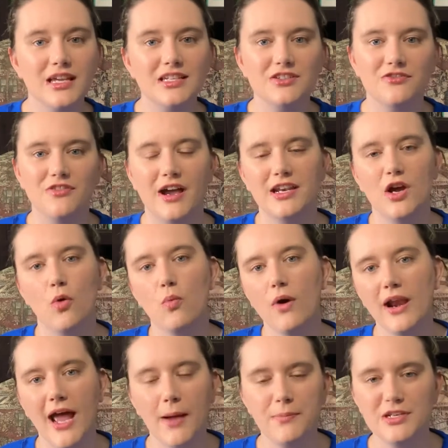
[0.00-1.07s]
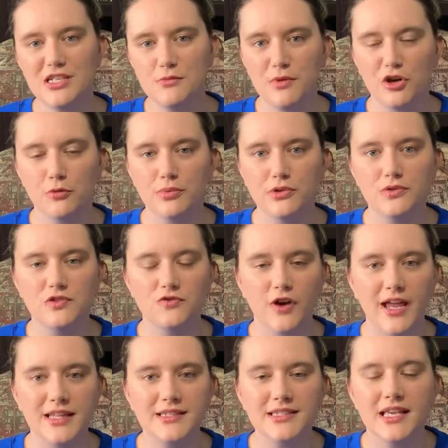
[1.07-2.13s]
to find out what happened to Bitterblue's
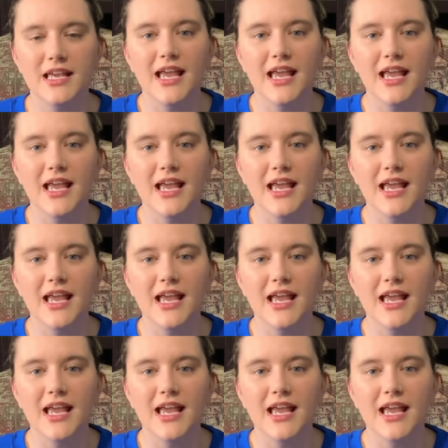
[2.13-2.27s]
friends,